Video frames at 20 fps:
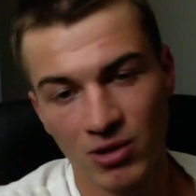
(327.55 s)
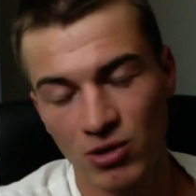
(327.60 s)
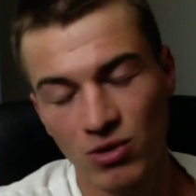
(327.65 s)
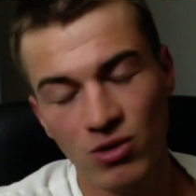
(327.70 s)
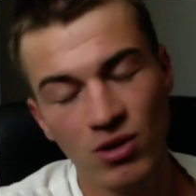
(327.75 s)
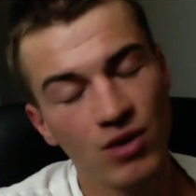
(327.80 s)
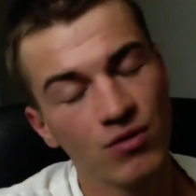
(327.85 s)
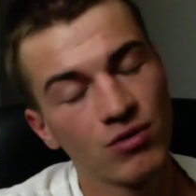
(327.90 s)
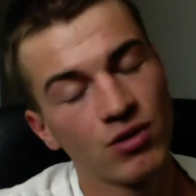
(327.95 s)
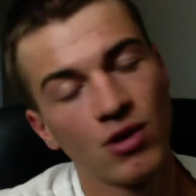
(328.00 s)

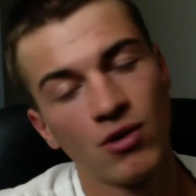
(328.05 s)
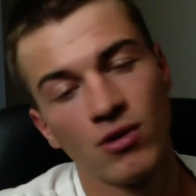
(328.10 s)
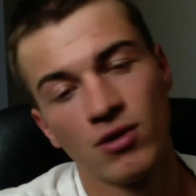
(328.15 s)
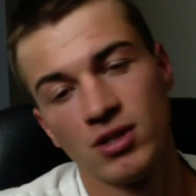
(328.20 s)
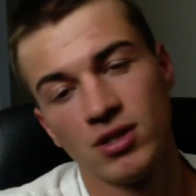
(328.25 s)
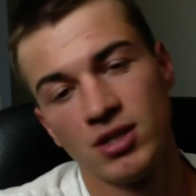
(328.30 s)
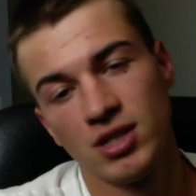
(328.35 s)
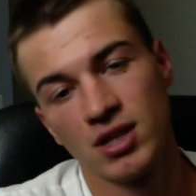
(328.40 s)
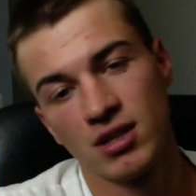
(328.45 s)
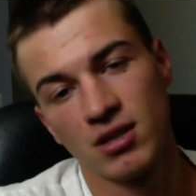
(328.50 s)
You have no
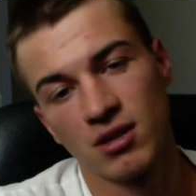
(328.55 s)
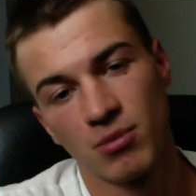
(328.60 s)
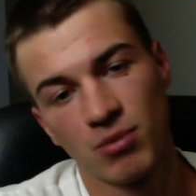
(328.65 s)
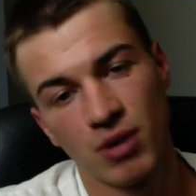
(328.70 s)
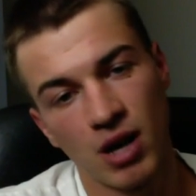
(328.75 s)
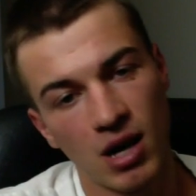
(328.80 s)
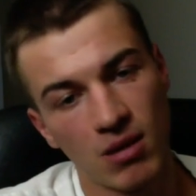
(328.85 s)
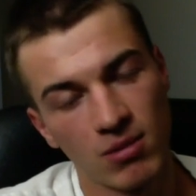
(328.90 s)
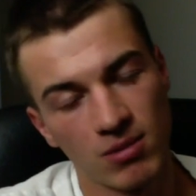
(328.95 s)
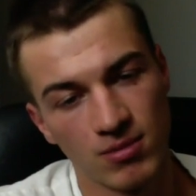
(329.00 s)
idea the
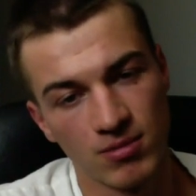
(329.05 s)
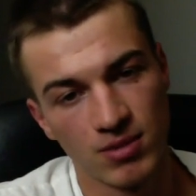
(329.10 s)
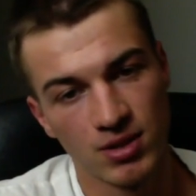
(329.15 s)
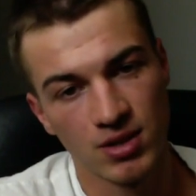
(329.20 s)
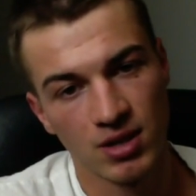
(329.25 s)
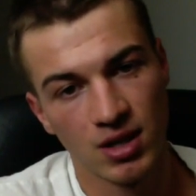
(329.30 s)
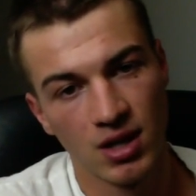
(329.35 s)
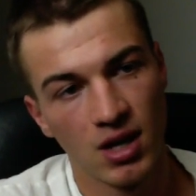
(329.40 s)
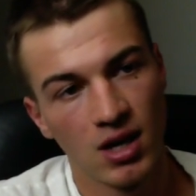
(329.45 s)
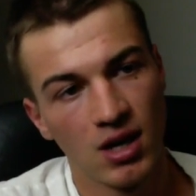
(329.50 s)

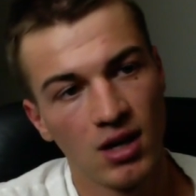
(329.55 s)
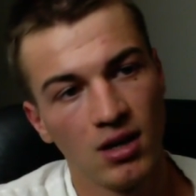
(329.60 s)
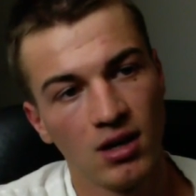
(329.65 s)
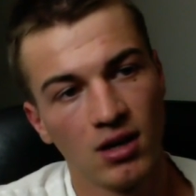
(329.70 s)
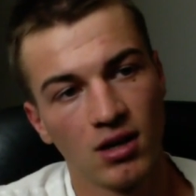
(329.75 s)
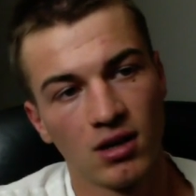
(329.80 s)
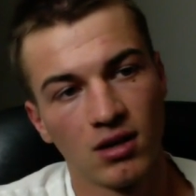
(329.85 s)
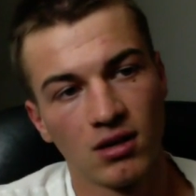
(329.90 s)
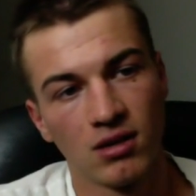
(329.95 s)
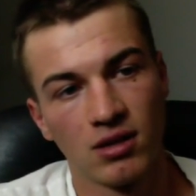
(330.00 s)
problems
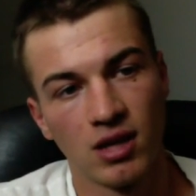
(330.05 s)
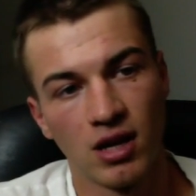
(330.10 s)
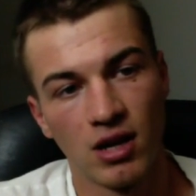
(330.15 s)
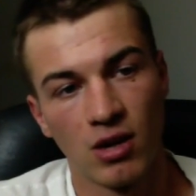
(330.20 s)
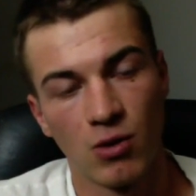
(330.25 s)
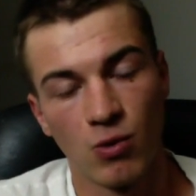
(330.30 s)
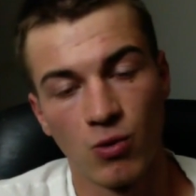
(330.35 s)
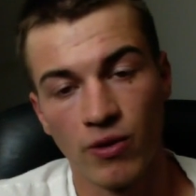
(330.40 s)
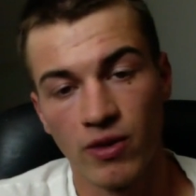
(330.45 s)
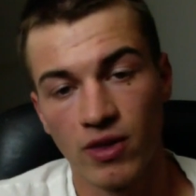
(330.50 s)
that
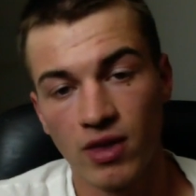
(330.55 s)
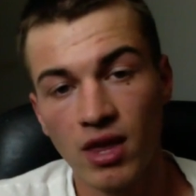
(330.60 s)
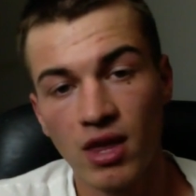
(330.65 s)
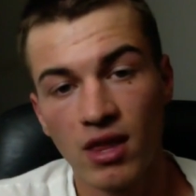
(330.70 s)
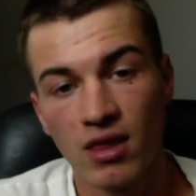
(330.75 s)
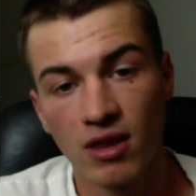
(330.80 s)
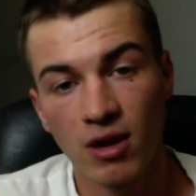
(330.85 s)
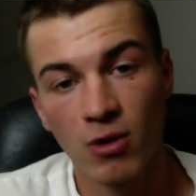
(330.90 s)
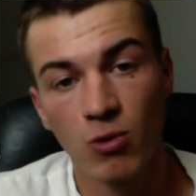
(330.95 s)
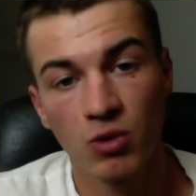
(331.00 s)
are
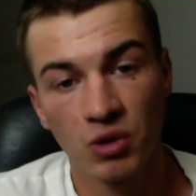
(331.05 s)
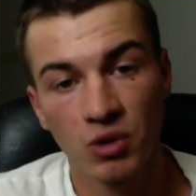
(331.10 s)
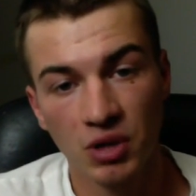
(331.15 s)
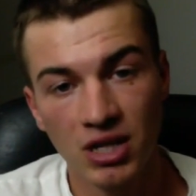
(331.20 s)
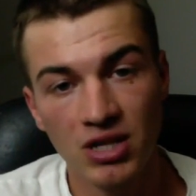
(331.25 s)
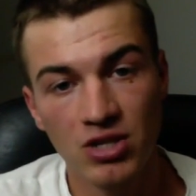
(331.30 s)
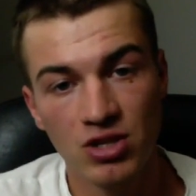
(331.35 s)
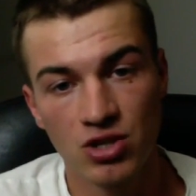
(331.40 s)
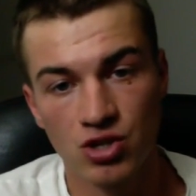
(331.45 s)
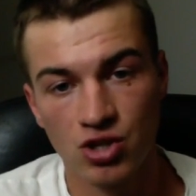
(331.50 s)
within their
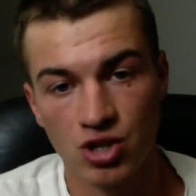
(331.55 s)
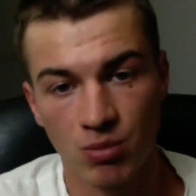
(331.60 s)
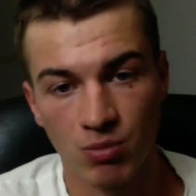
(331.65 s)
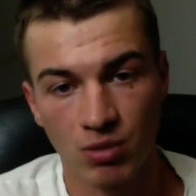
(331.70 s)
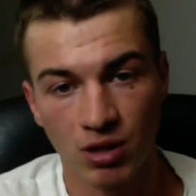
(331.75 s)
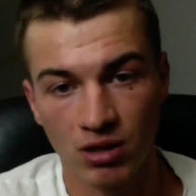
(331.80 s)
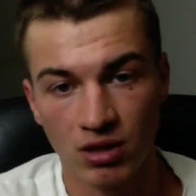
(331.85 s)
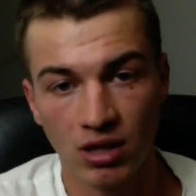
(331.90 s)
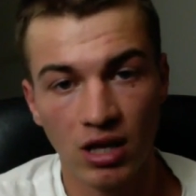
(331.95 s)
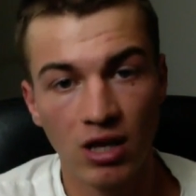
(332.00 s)
relationship
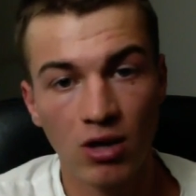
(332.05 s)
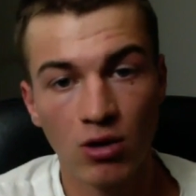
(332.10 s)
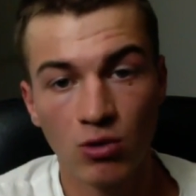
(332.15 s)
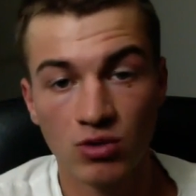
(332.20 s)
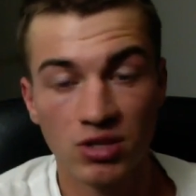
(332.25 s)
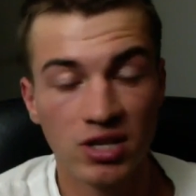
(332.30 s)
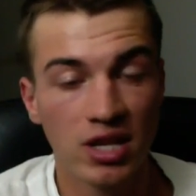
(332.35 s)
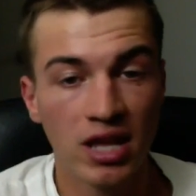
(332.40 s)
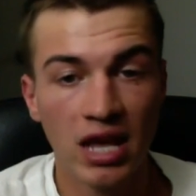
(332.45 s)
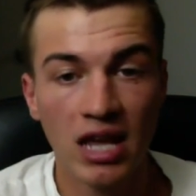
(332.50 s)
that they
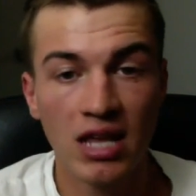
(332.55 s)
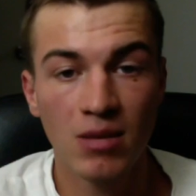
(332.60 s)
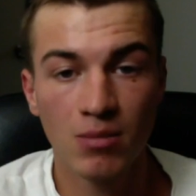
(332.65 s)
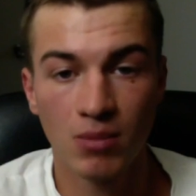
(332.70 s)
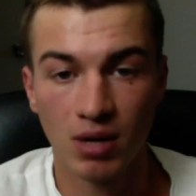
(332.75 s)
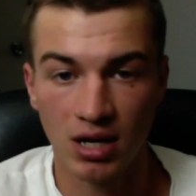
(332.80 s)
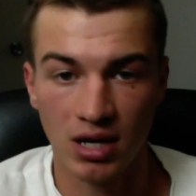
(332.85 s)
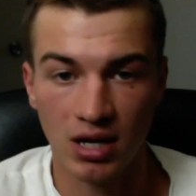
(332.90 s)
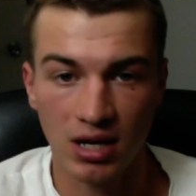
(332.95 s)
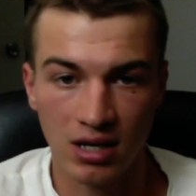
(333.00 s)
don't tell
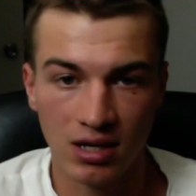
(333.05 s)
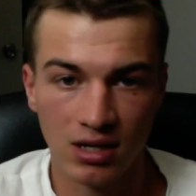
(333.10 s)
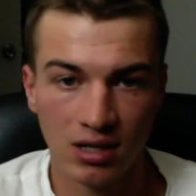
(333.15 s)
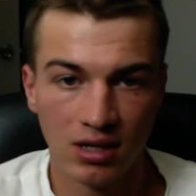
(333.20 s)
anybody.